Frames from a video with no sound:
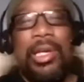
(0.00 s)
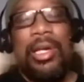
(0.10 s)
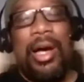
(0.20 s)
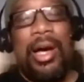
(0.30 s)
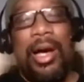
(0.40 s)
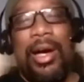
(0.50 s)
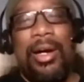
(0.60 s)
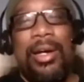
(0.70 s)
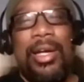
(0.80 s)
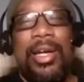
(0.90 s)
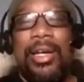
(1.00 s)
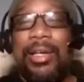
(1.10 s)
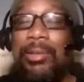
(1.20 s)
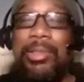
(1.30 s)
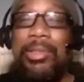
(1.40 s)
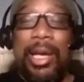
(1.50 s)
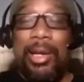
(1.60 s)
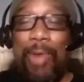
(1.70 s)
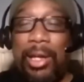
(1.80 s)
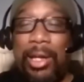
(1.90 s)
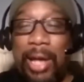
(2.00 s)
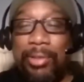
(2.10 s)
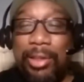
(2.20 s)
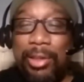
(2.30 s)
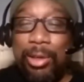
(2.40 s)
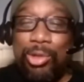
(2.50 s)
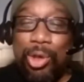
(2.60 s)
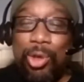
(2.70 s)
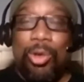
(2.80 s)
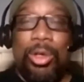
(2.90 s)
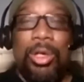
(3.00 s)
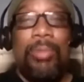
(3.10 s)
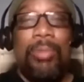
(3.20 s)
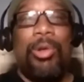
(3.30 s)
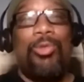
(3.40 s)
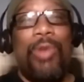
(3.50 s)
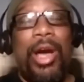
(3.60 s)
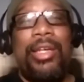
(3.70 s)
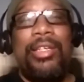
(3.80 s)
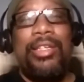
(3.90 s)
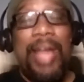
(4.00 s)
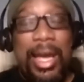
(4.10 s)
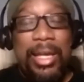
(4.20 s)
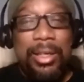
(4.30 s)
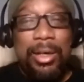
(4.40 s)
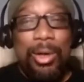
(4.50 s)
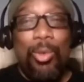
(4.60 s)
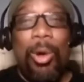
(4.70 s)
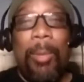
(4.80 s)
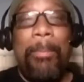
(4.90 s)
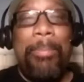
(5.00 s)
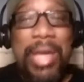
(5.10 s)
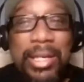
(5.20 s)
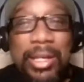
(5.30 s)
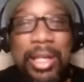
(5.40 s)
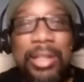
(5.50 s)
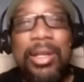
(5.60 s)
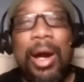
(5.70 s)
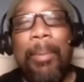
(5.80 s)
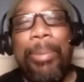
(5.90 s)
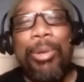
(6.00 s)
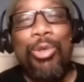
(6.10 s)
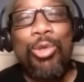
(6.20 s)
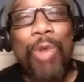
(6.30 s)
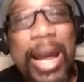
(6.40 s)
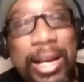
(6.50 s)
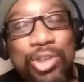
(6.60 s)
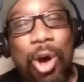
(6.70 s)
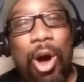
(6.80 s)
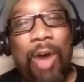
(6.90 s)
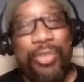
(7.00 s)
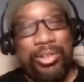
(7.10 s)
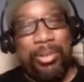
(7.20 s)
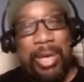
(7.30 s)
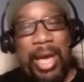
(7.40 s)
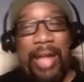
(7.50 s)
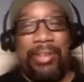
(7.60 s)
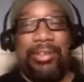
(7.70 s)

Because let me tell you, Ronnie Knight's a little dude, but Ronnie Knight will beat the brakes off of some cats.